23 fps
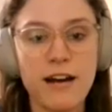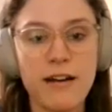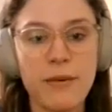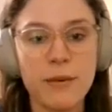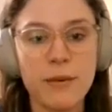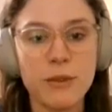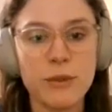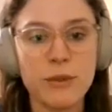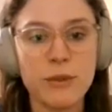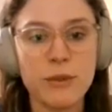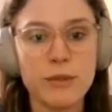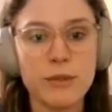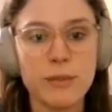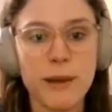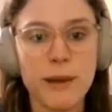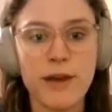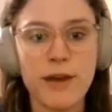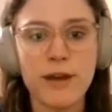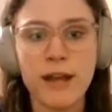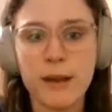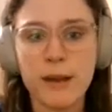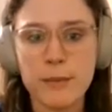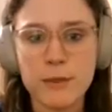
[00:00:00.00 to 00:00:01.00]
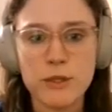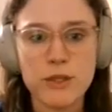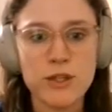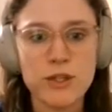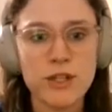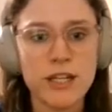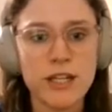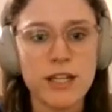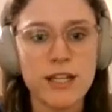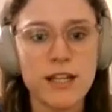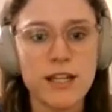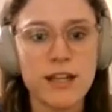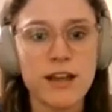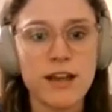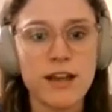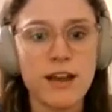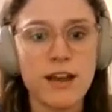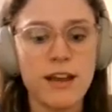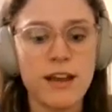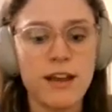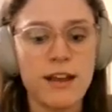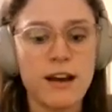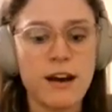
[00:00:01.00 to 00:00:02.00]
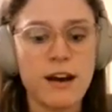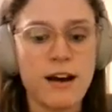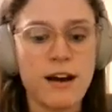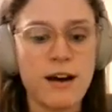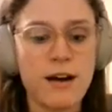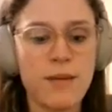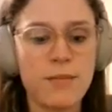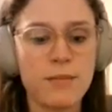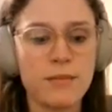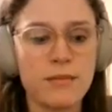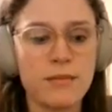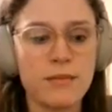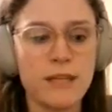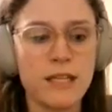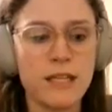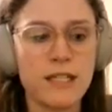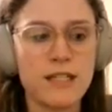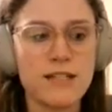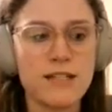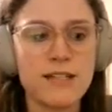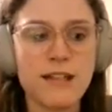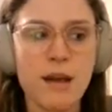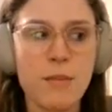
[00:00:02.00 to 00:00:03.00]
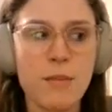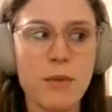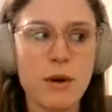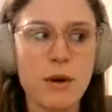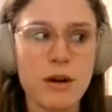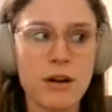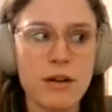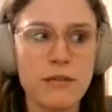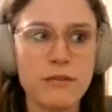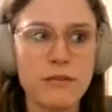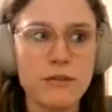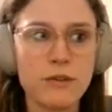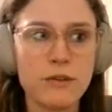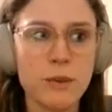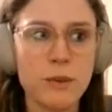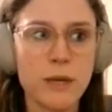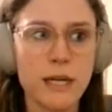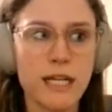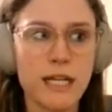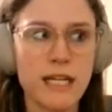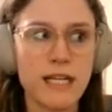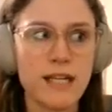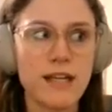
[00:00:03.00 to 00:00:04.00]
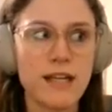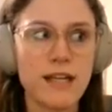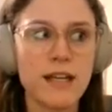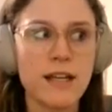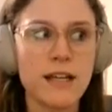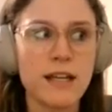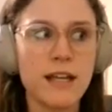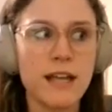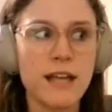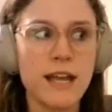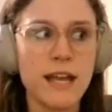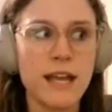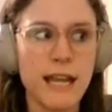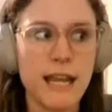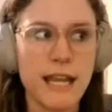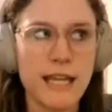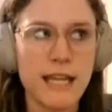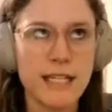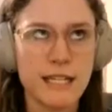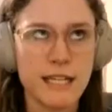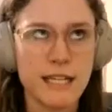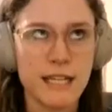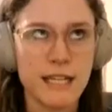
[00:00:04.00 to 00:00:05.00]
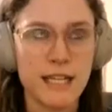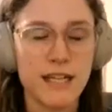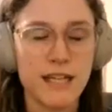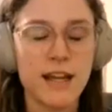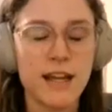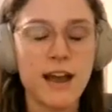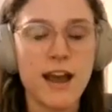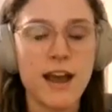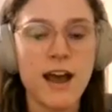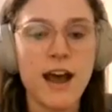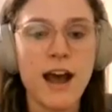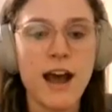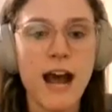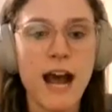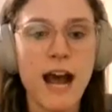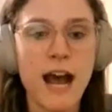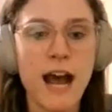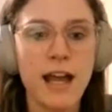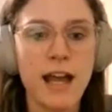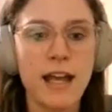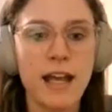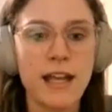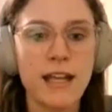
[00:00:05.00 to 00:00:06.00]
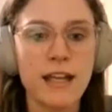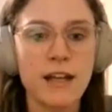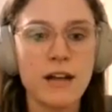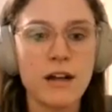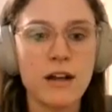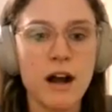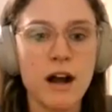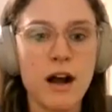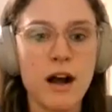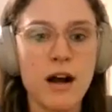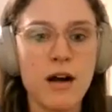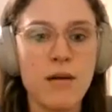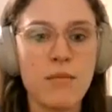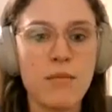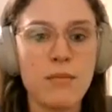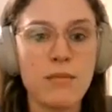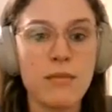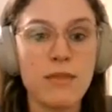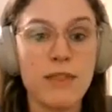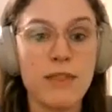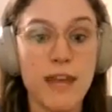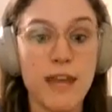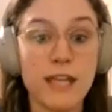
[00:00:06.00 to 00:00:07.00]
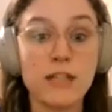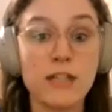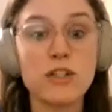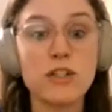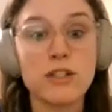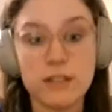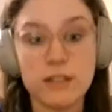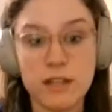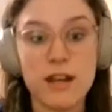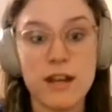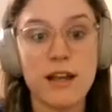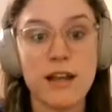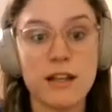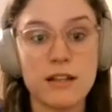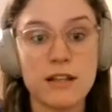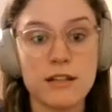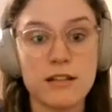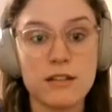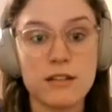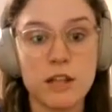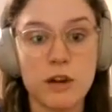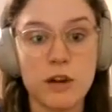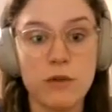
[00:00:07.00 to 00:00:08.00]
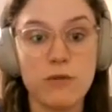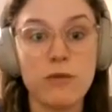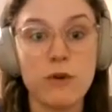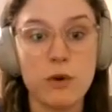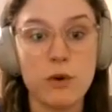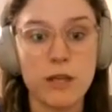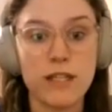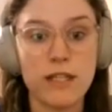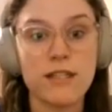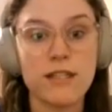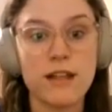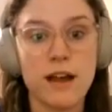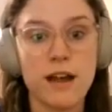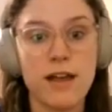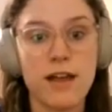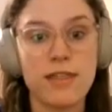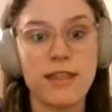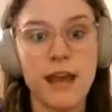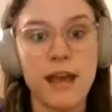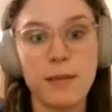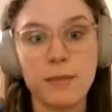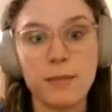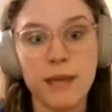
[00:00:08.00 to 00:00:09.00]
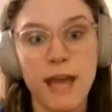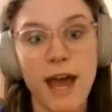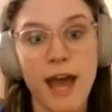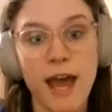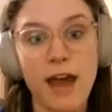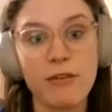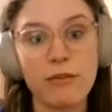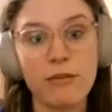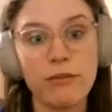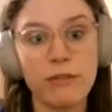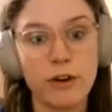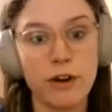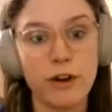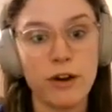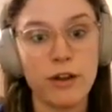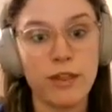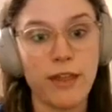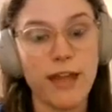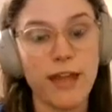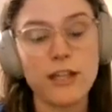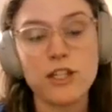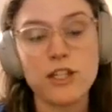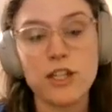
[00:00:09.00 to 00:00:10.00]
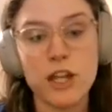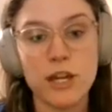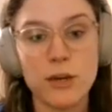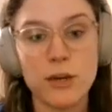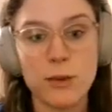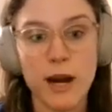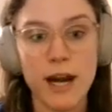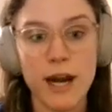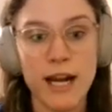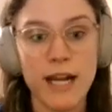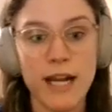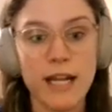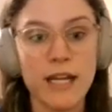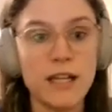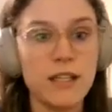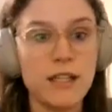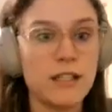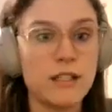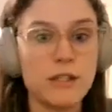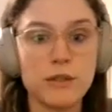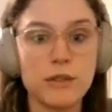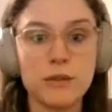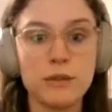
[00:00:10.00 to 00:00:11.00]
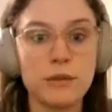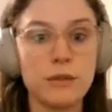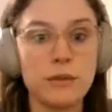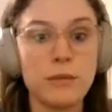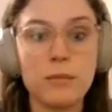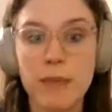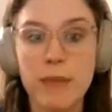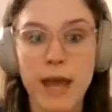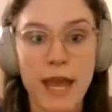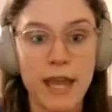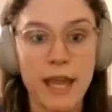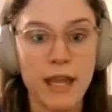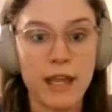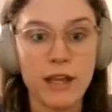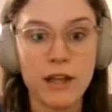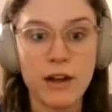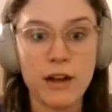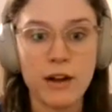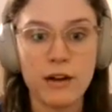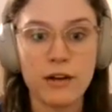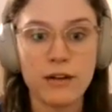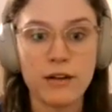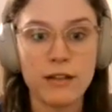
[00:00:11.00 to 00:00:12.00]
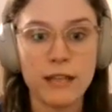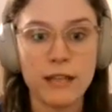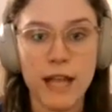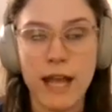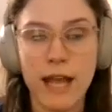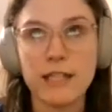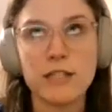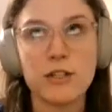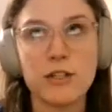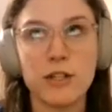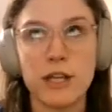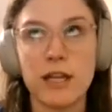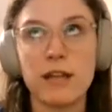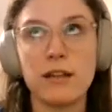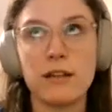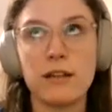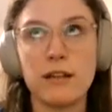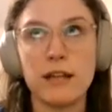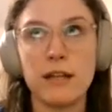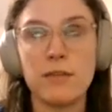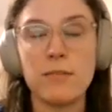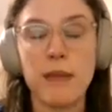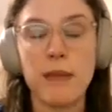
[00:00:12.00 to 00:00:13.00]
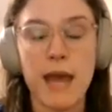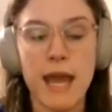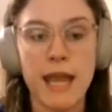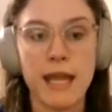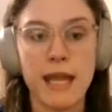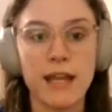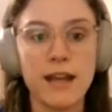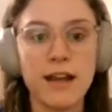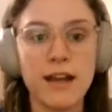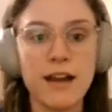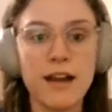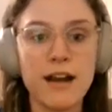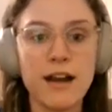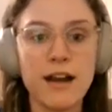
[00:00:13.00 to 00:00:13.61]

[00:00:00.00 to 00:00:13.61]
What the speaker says: which was biochemistry, in December of 2018, I then just the next, focus on the Mcat for that January to May, or yeah, I took it in May,